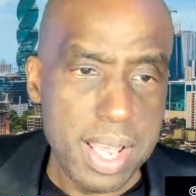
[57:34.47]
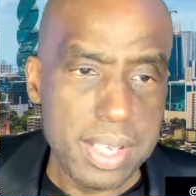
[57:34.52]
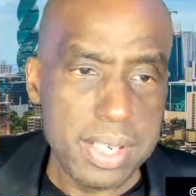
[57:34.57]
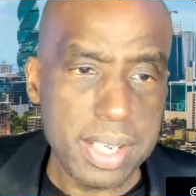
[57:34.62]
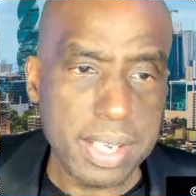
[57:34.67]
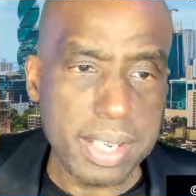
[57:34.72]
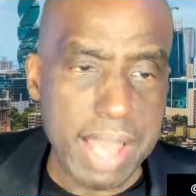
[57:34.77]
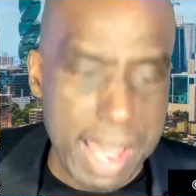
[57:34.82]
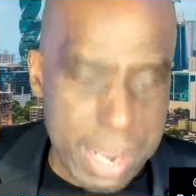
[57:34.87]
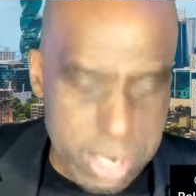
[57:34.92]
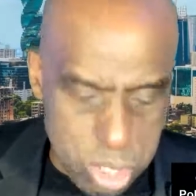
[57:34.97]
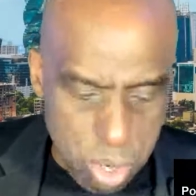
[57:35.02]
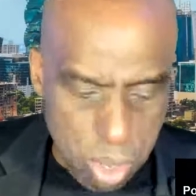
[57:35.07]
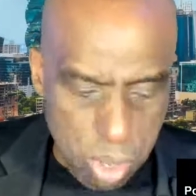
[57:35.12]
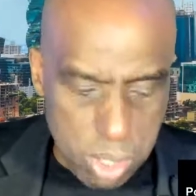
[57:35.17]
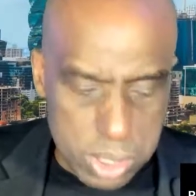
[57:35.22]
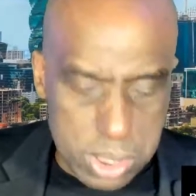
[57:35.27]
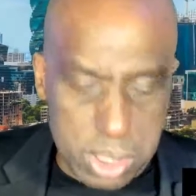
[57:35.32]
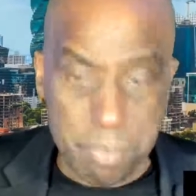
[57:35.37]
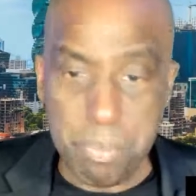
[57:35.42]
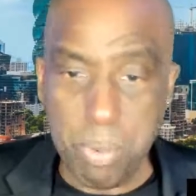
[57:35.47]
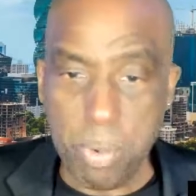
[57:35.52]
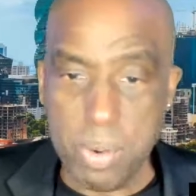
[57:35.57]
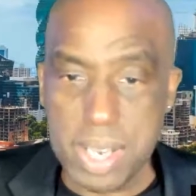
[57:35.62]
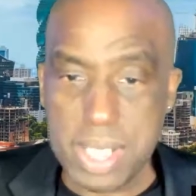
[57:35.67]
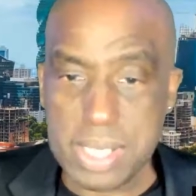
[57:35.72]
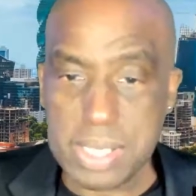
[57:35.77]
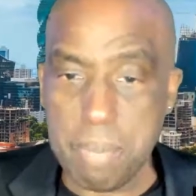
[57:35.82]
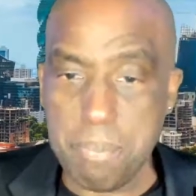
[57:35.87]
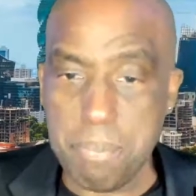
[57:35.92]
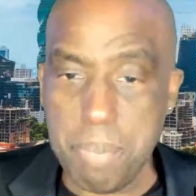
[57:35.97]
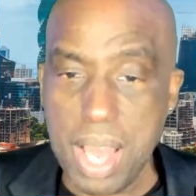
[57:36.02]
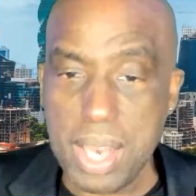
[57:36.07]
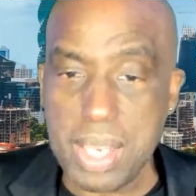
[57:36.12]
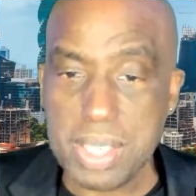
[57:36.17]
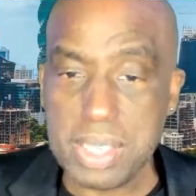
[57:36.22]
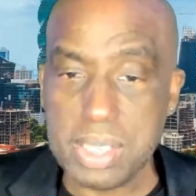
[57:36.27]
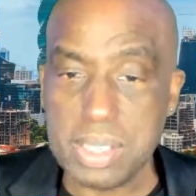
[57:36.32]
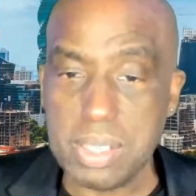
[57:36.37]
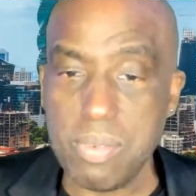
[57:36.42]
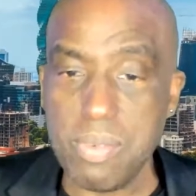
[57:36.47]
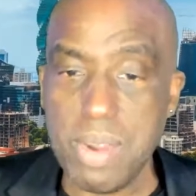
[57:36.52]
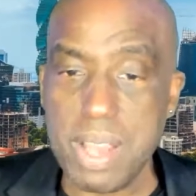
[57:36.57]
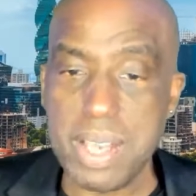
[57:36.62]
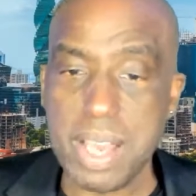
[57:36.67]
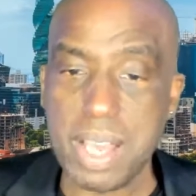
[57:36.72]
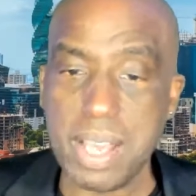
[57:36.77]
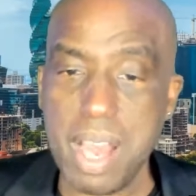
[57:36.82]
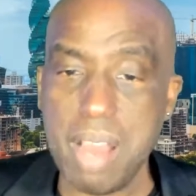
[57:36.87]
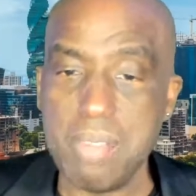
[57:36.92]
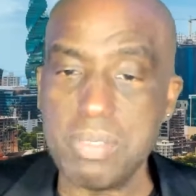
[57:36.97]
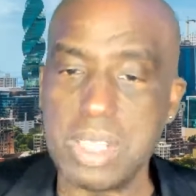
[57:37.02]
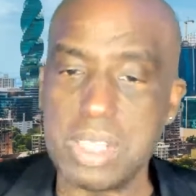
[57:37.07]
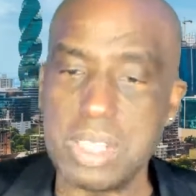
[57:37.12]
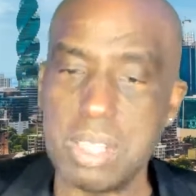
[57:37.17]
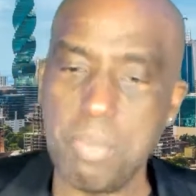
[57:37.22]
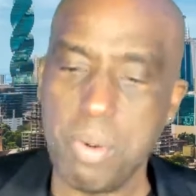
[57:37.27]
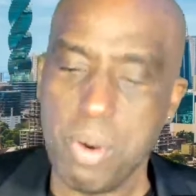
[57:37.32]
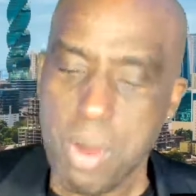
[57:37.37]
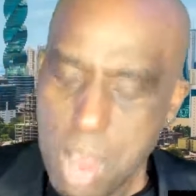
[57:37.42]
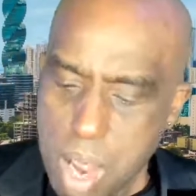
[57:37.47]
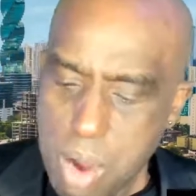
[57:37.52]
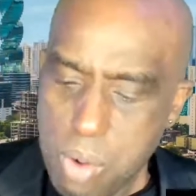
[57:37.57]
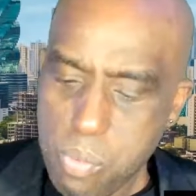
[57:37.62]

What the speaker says: The catch-all support is at politicsdoneright.com/support.